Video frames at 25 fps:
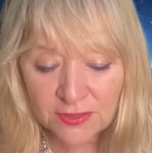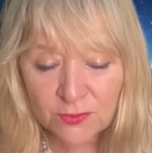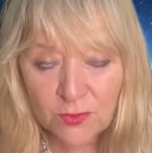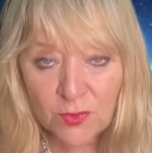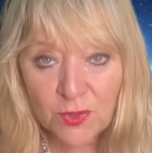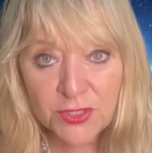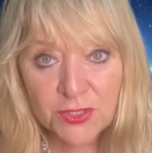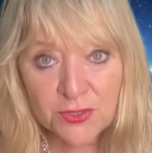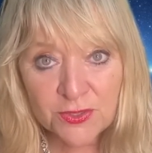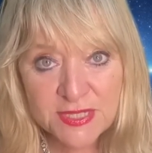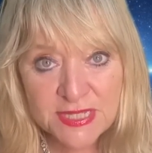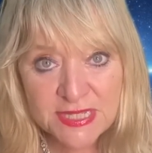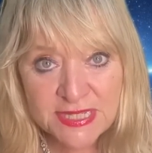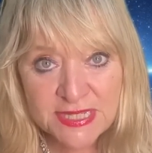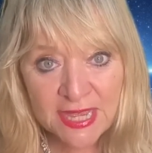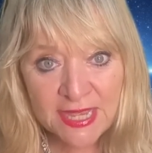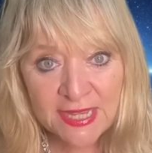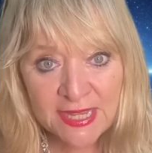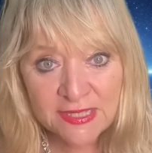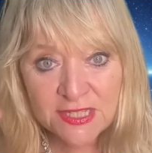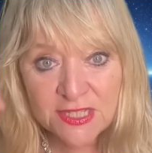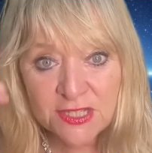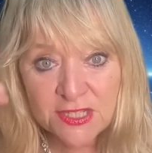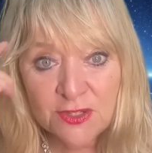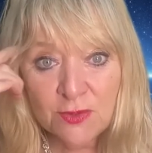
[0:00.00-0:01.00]
what you're
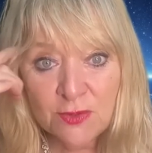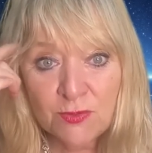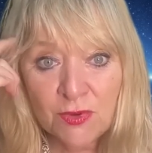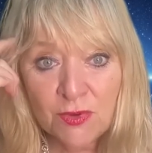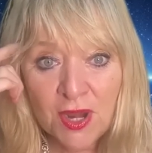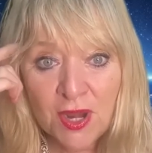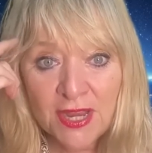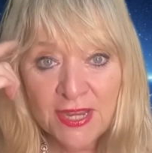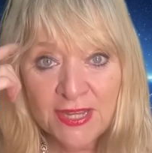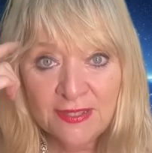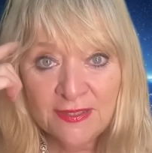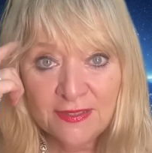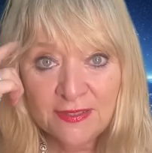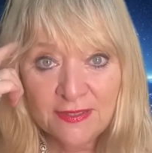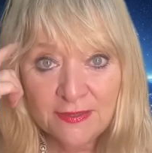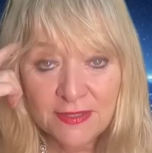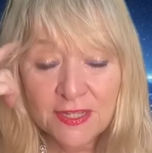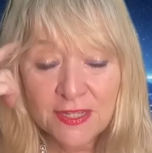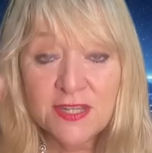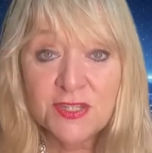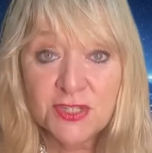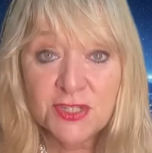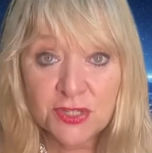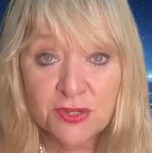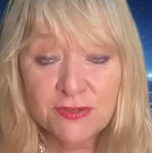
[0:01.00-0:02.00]
saying to your brain,
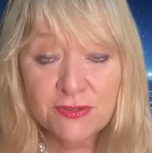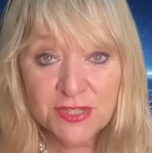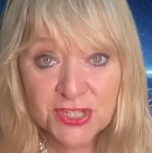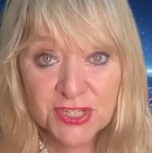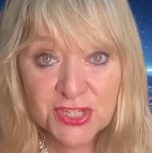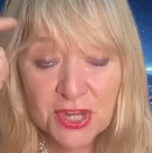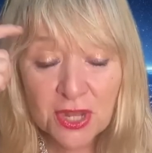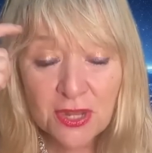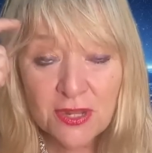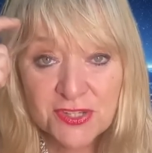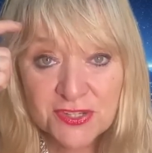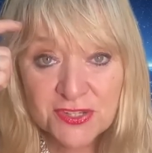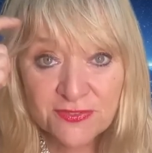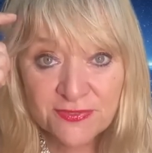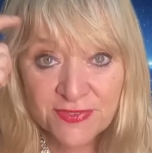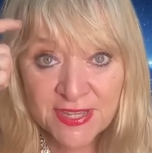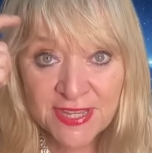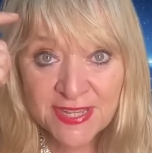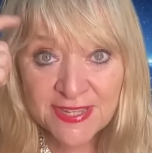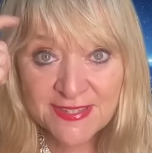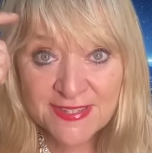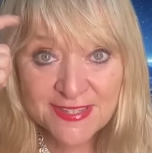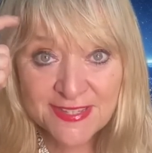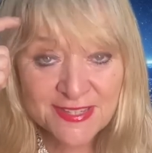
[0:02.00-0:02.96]
because you're in charge of this,